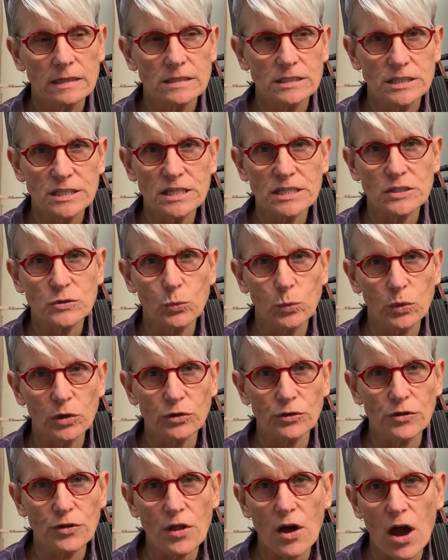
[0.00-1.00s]
just will
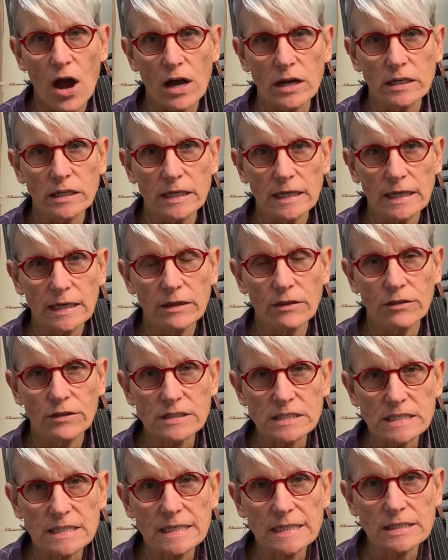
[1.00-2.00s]
not get the
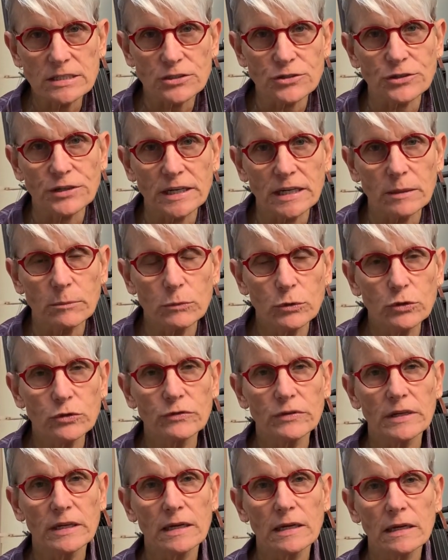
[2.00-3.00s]
C string
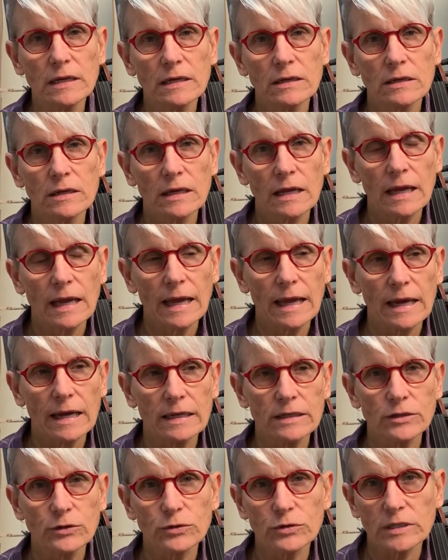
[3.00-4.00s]
moving,
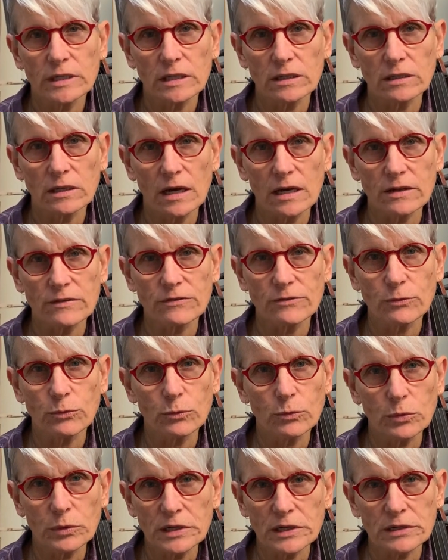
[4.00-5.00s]
and you'll get a lot of
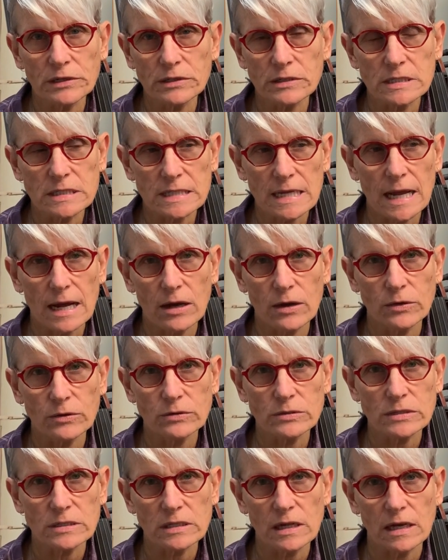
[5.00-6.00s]
weird
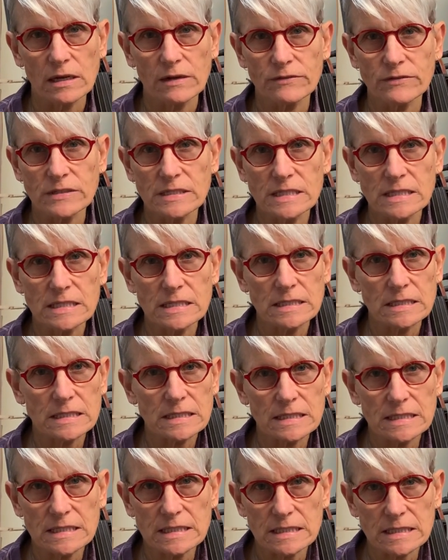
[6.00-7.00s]
sounds, a lot of
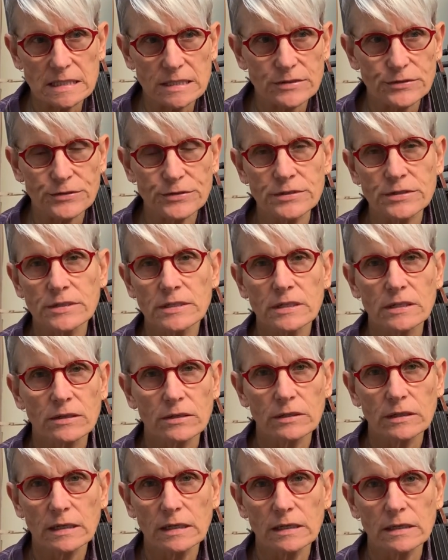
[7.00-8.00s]
zzz,
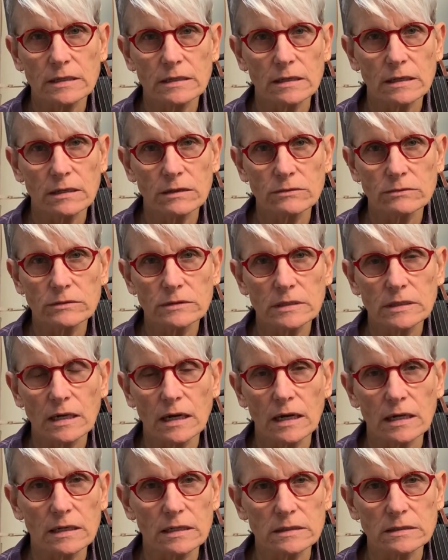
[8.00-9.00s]
and
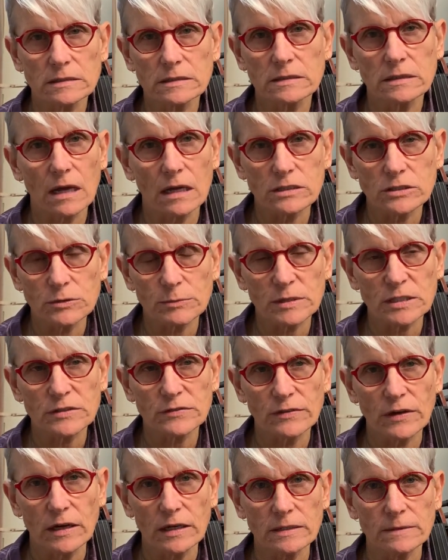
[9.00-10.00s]
kind of not so much
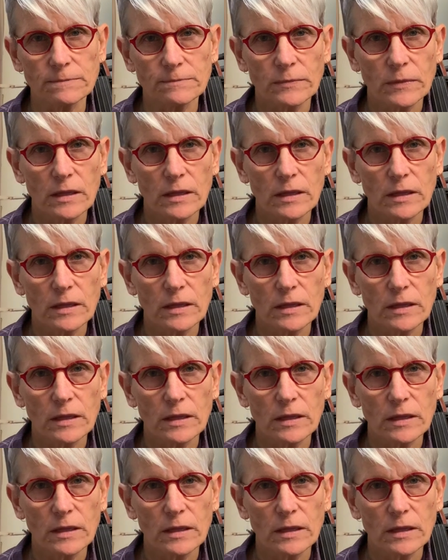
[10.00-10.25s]
fun.